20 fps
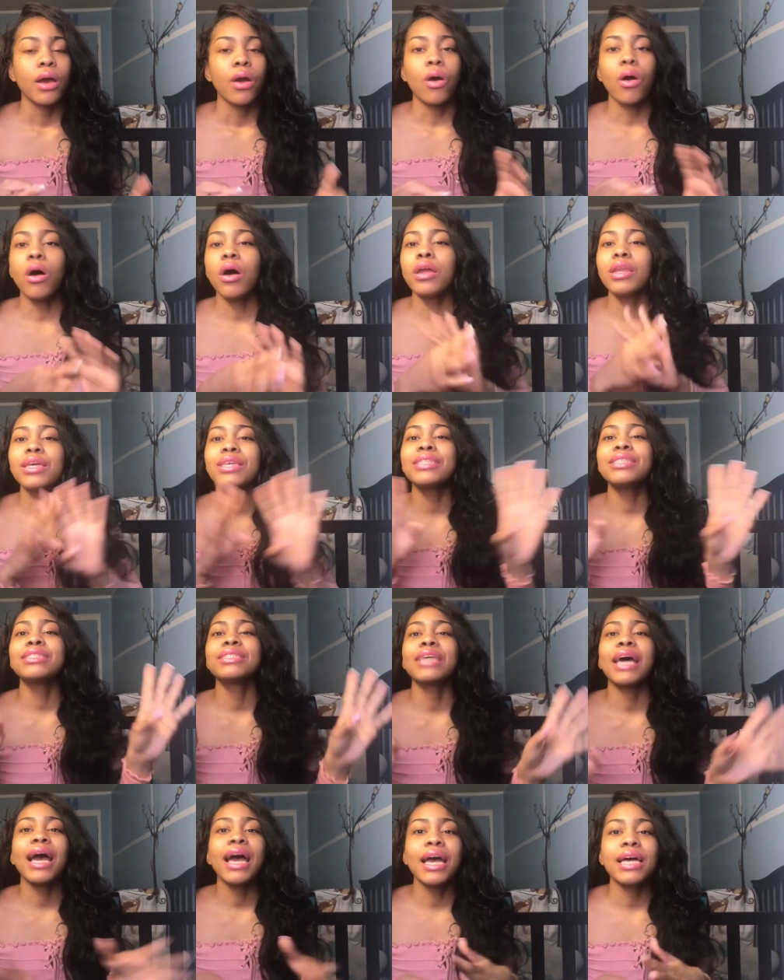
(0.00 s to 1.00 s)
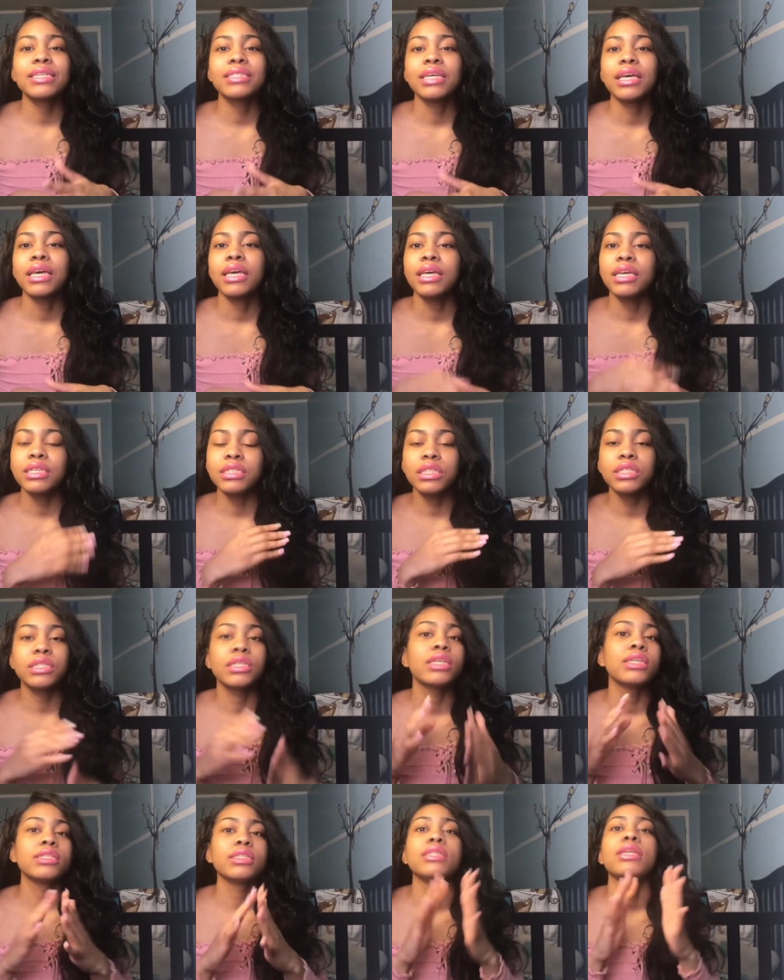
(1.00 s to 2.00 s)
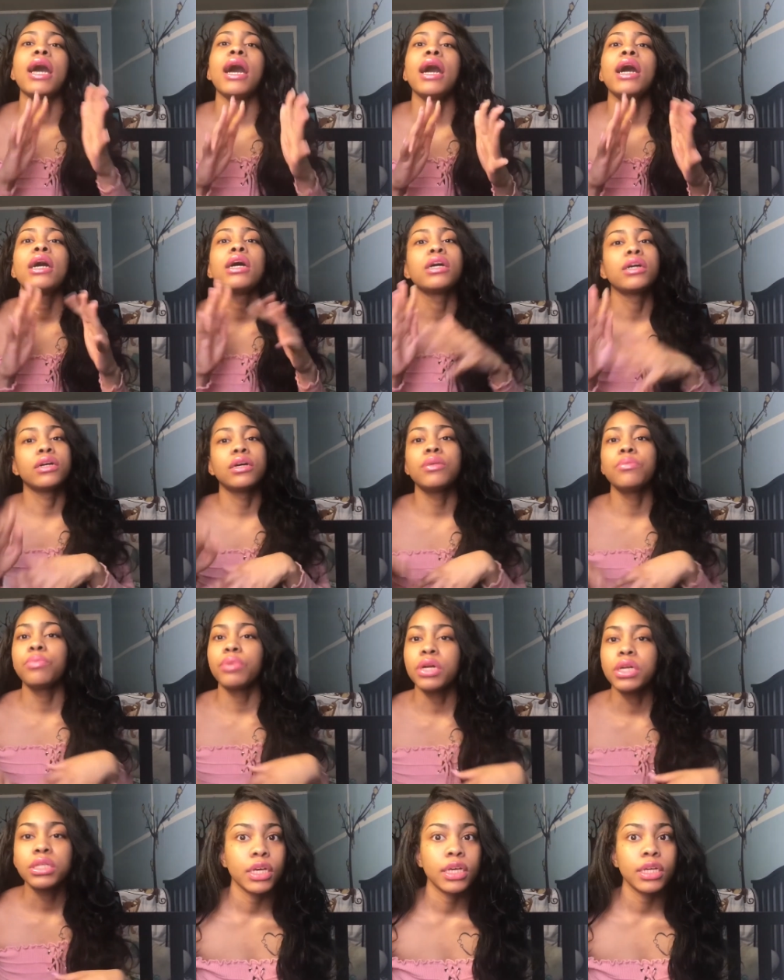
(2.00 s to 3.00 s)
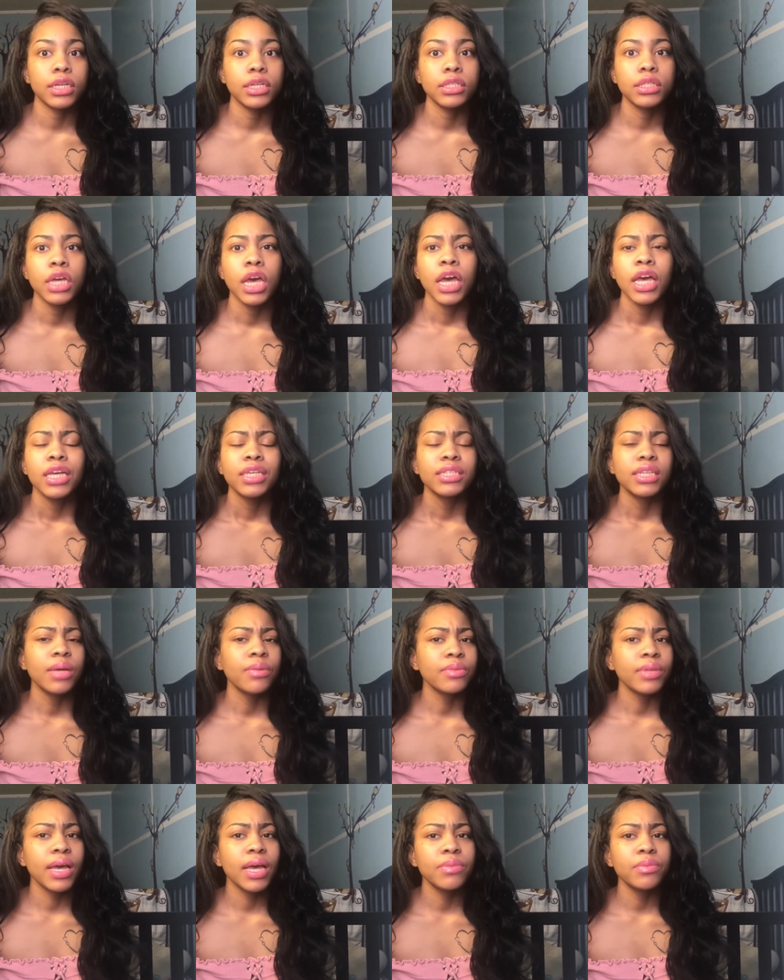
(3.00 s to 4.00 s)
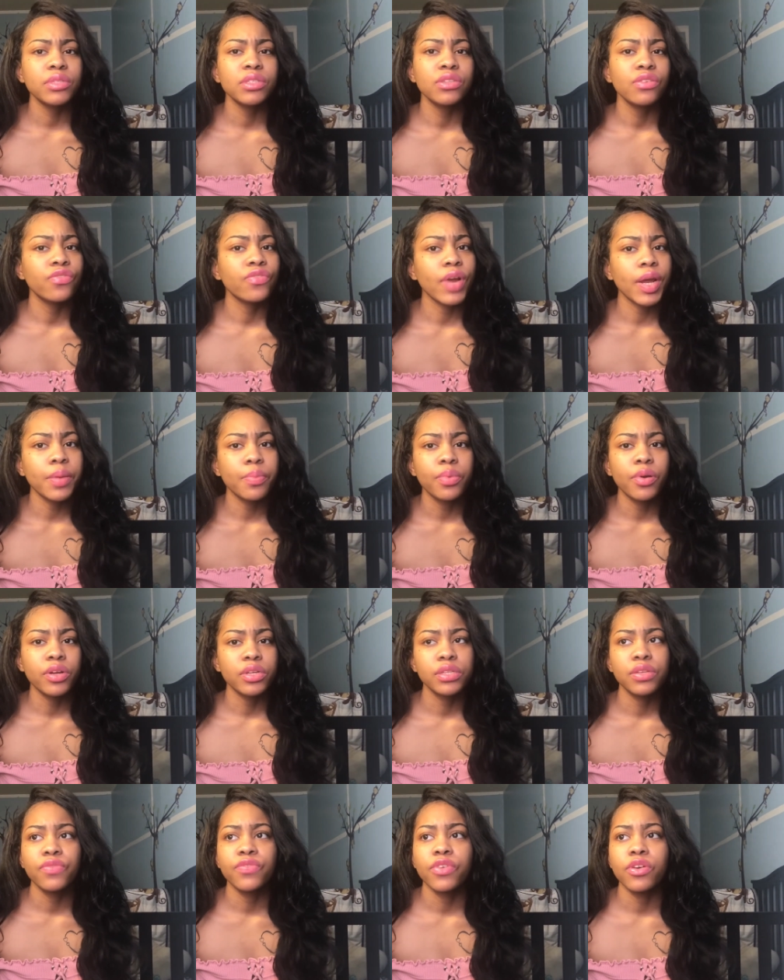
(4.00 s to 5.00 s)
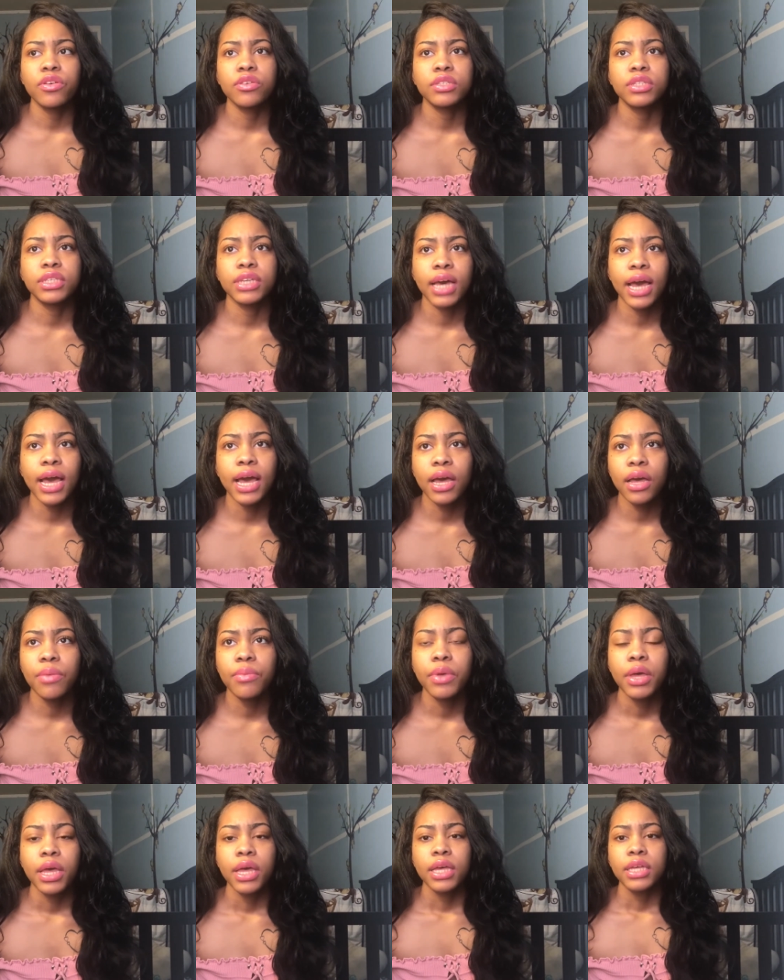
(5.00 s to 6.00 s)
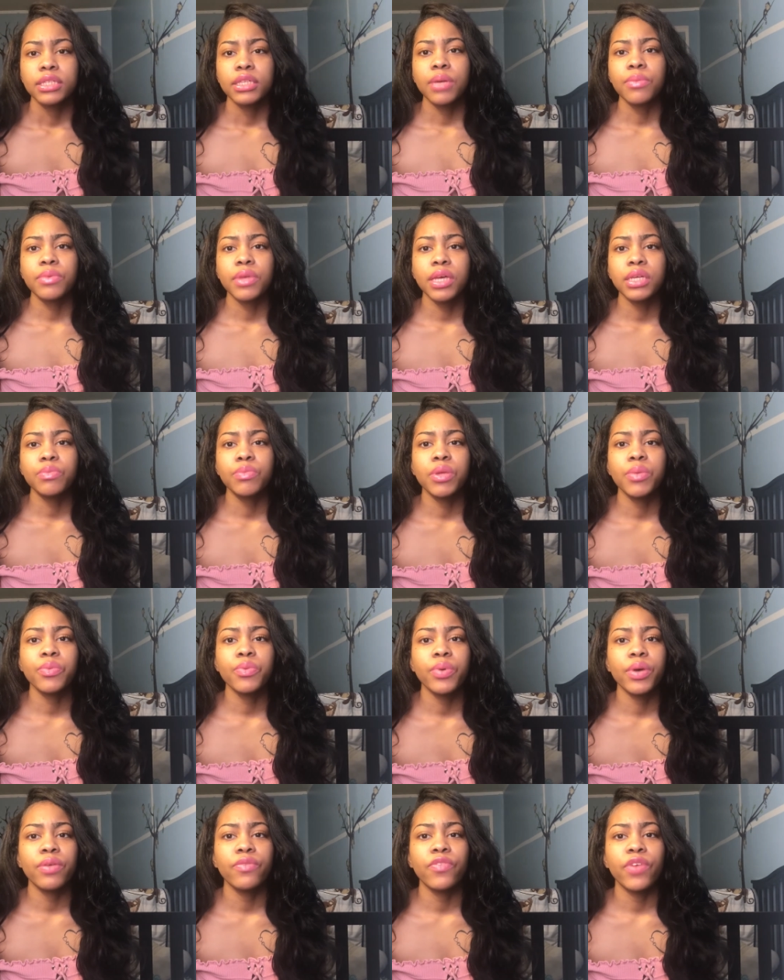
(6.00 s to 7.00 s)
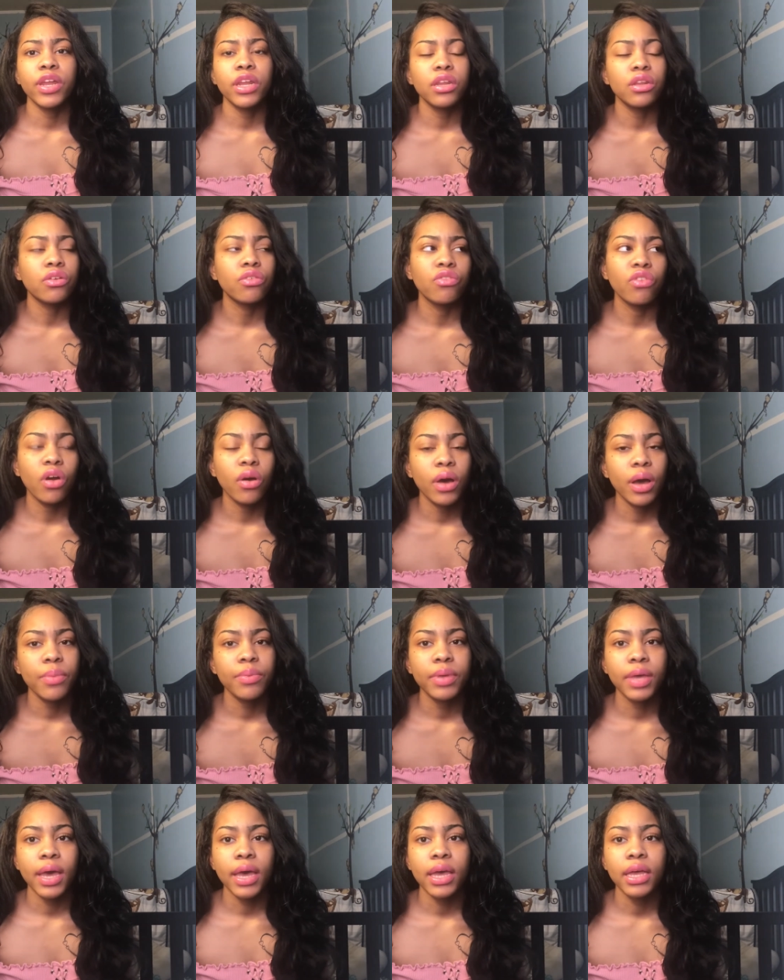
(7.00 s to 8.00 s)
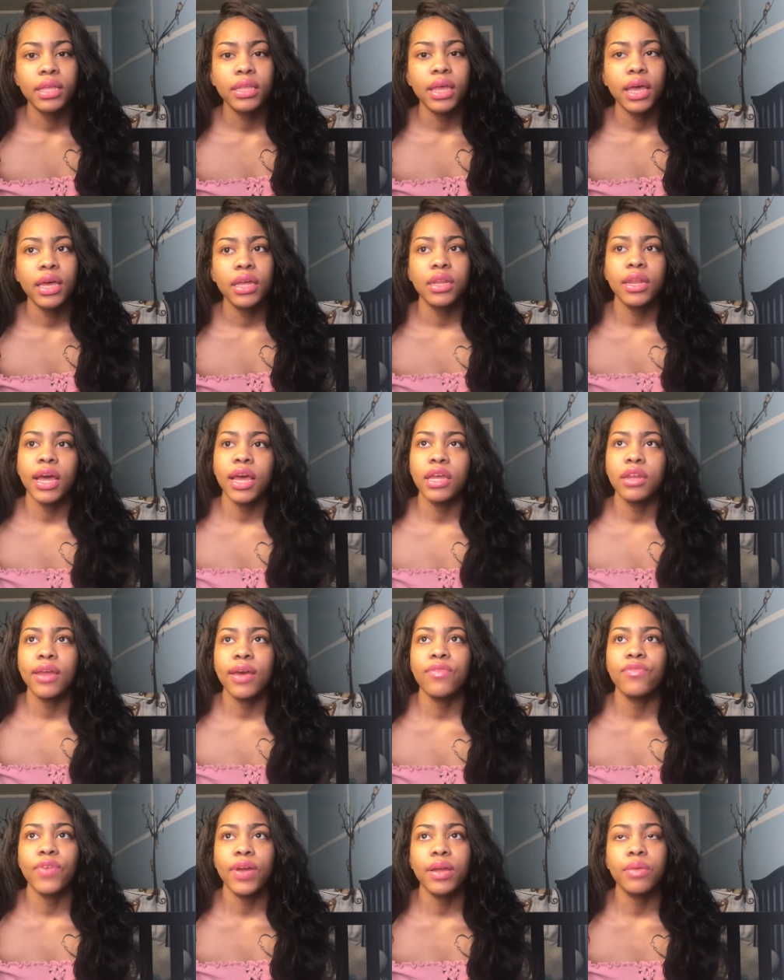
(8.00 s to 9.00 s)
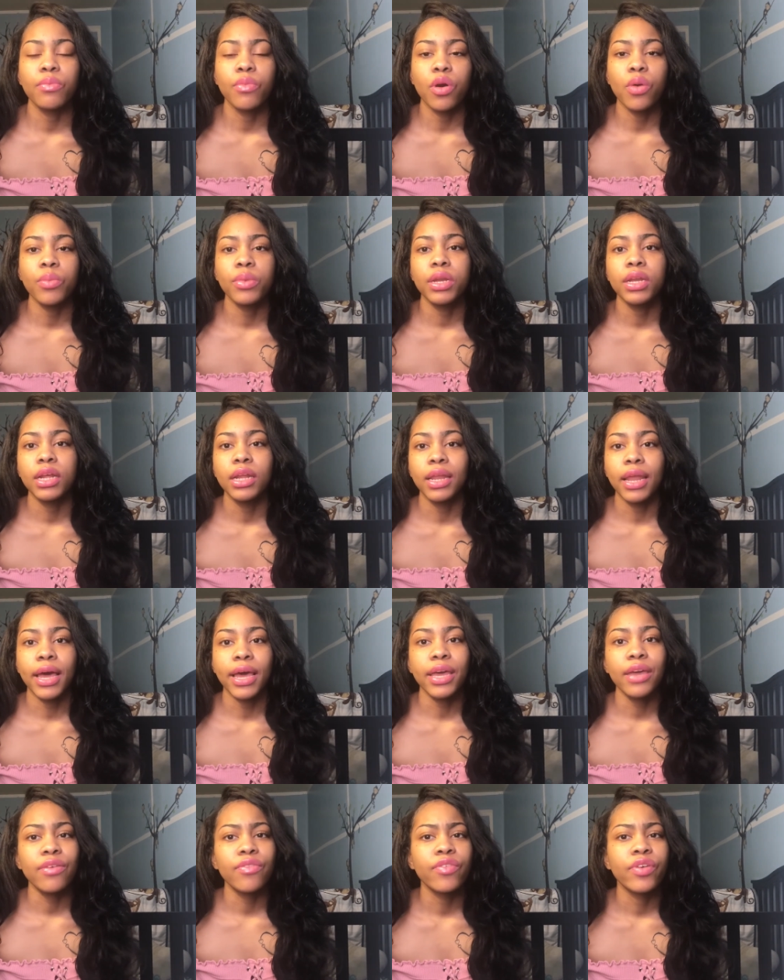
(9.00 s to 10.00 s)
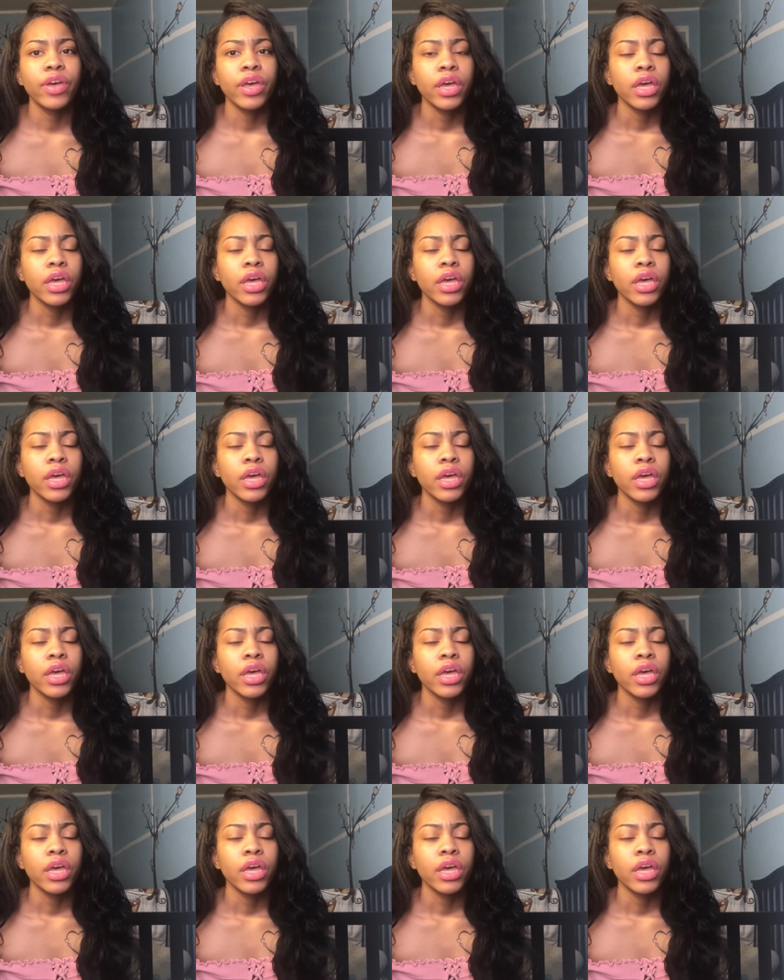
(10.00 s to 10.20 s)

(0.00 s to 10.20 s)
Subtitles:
All these signs that he just is not a good person. Because sometimes it's the right person, wrong time. Sometimes people ain't ready to grow up yet. They're not in that right moment in their life.